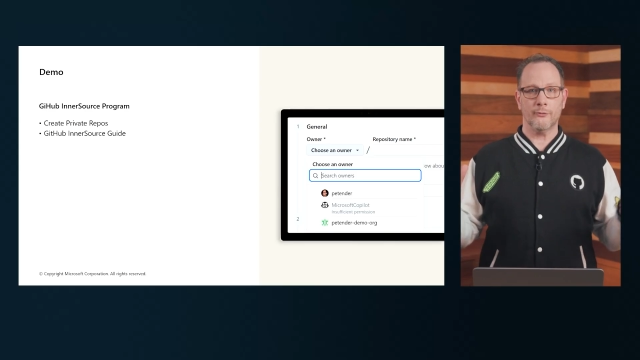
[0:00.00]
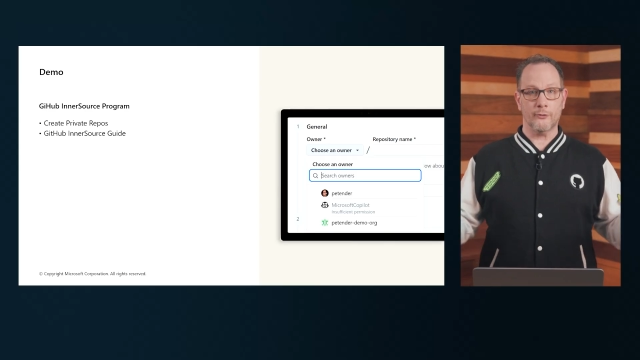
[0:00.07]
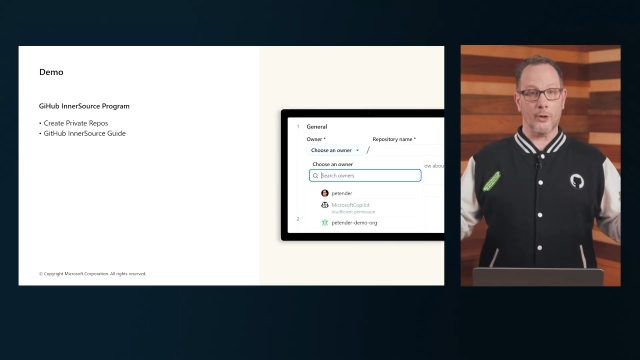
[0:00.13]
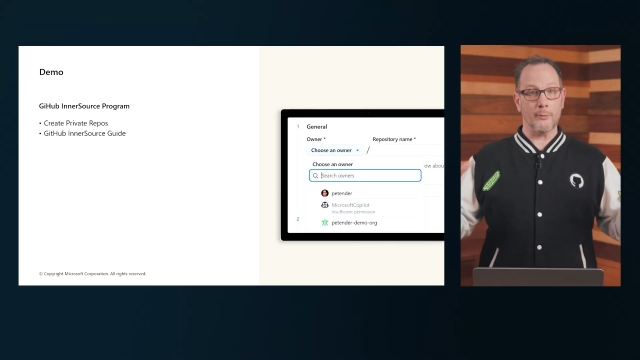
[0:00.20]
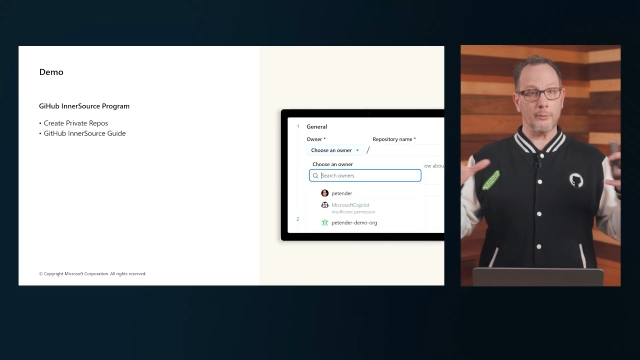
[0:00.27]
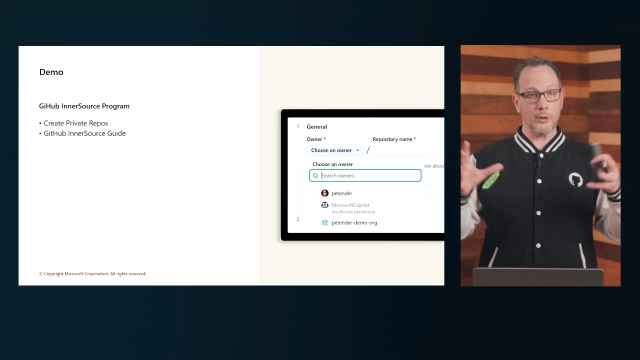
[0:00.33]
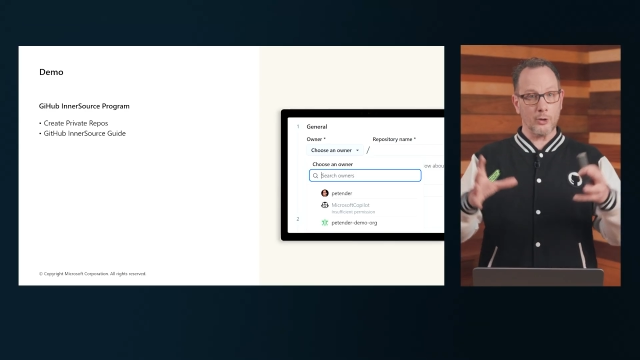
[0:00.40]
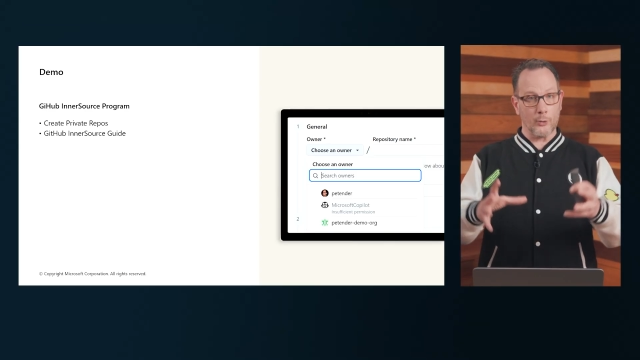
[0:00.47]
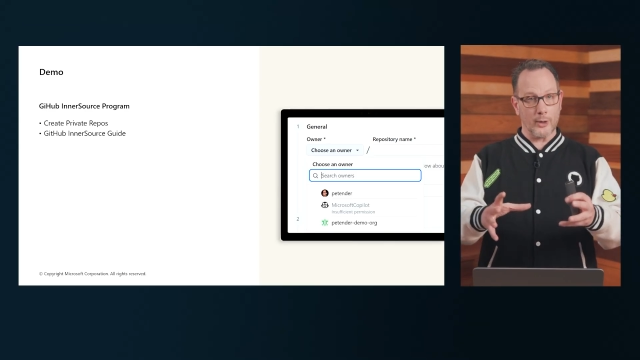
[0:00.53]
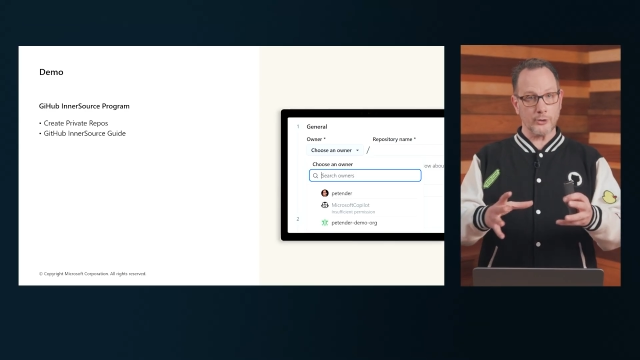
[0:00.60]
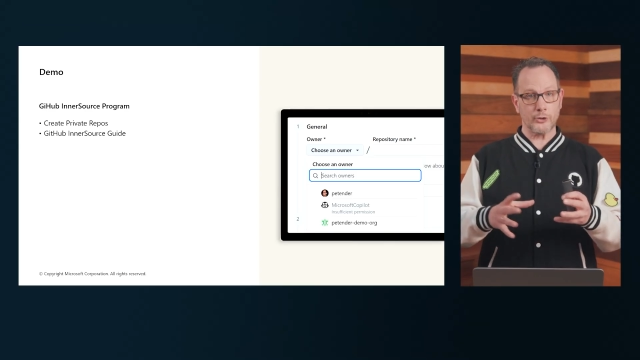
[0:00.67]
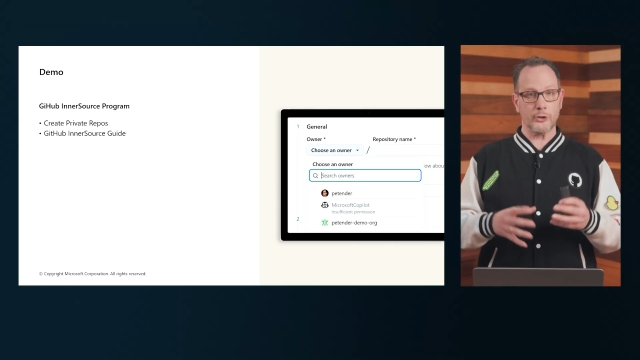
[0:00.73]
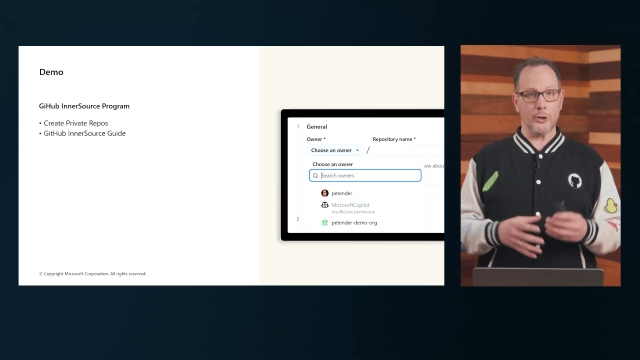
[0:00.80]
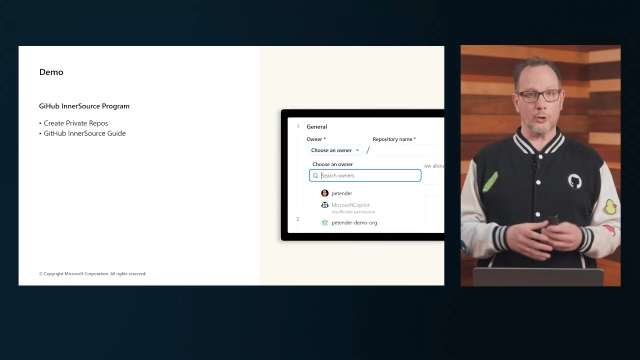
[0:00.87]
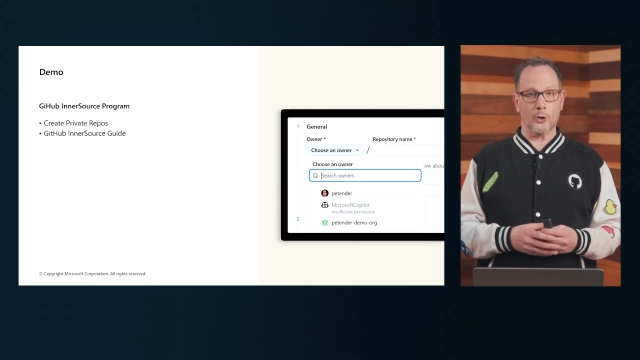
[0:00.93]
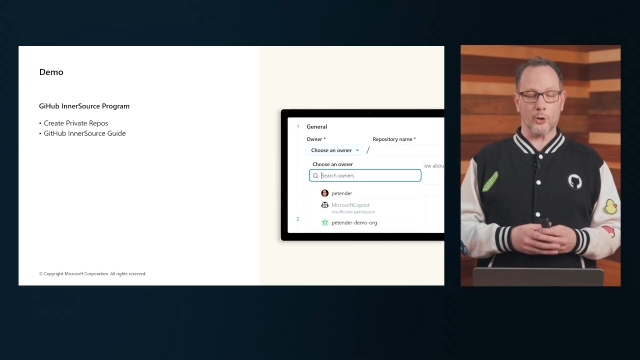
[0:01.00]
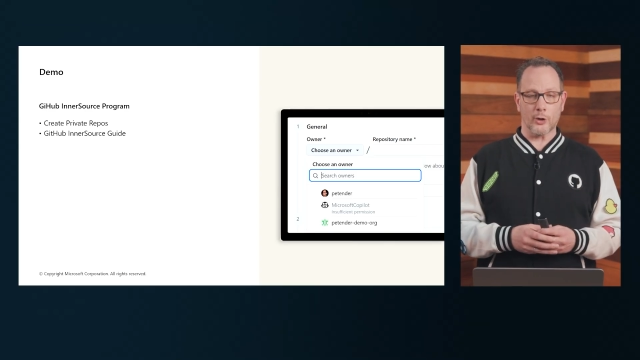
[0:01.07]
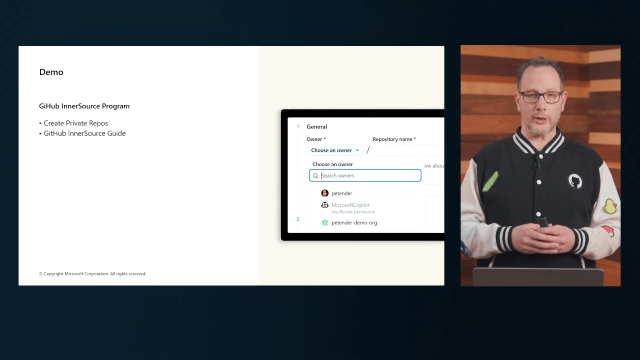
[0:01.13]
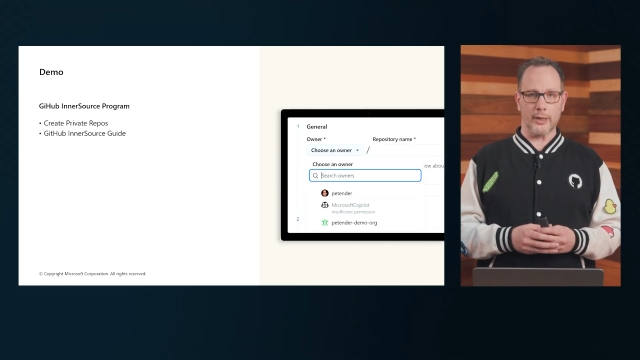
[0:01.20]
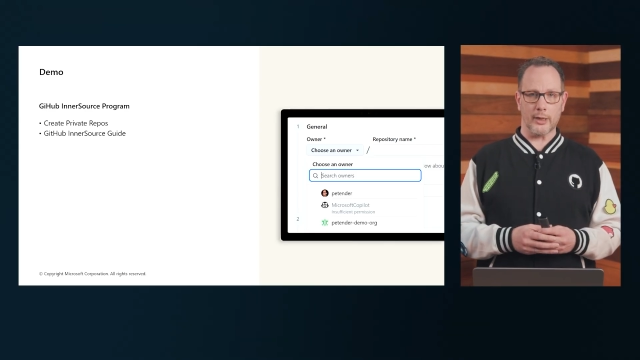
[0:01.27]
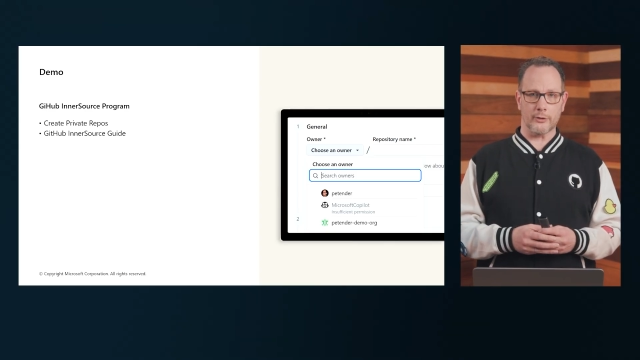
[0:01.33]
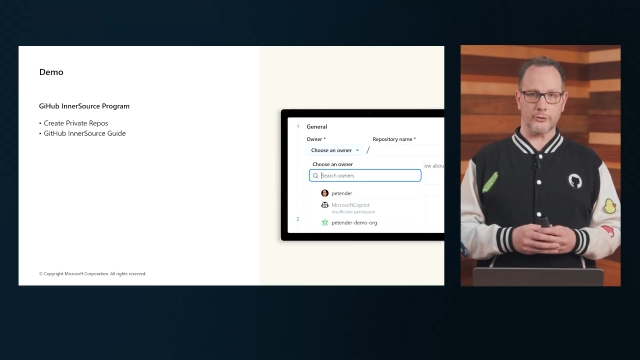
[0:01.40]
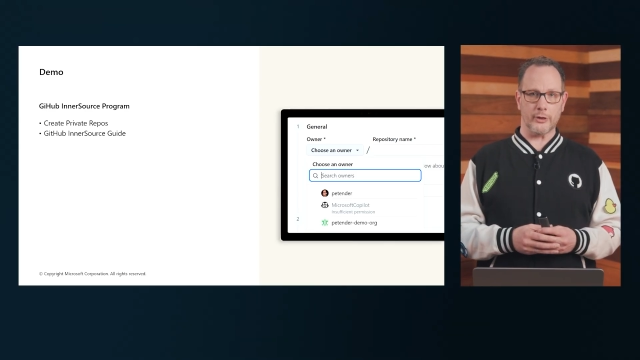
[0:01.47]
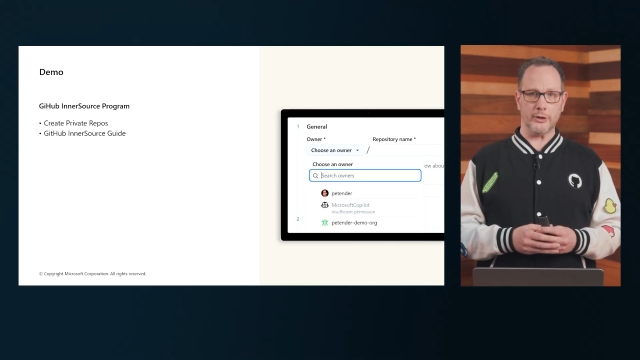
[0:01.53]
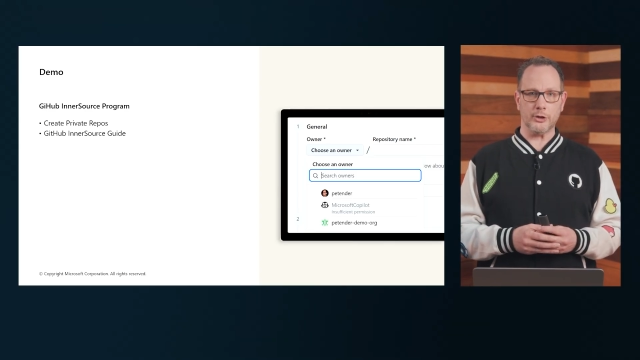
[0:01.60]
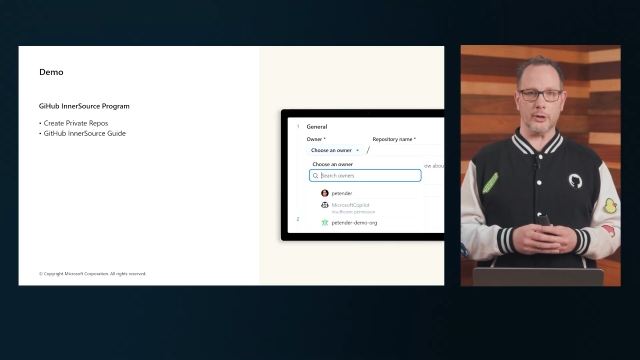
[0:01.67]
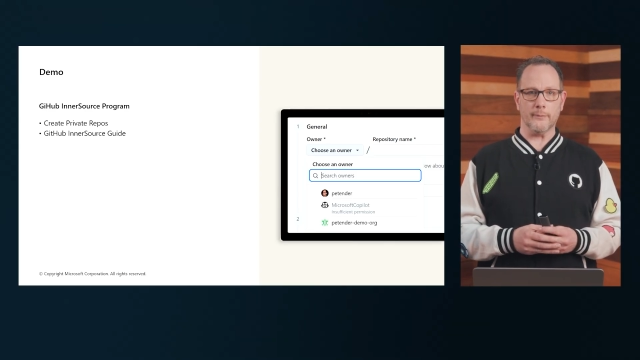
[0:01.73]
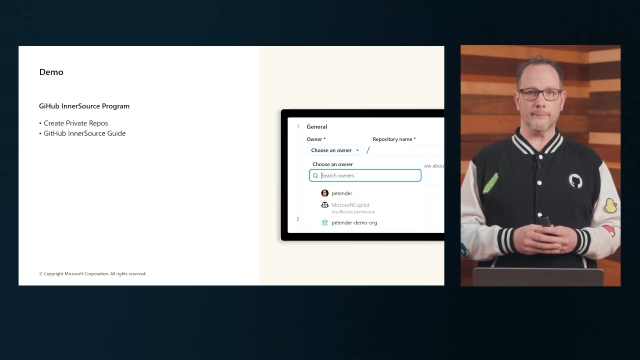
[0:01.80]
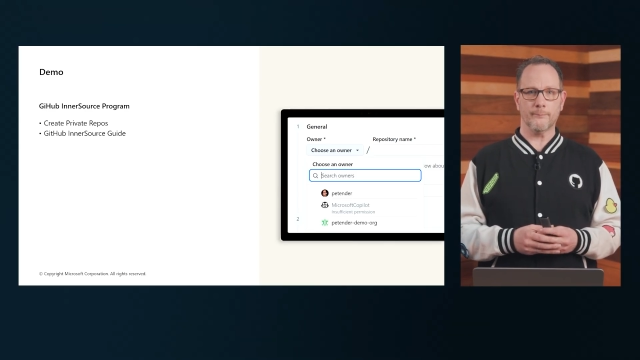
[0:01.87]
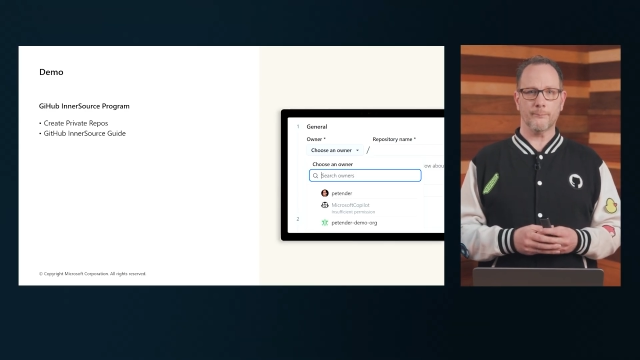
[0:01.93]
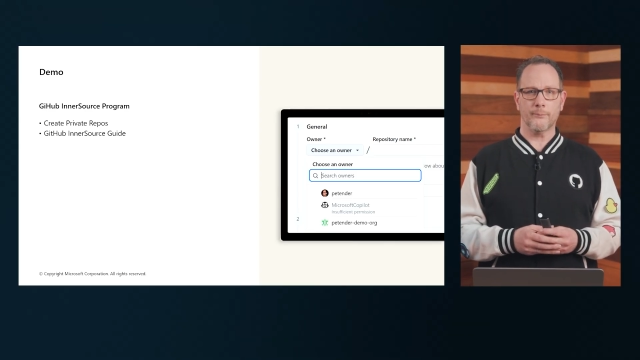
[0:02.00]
from across your organization.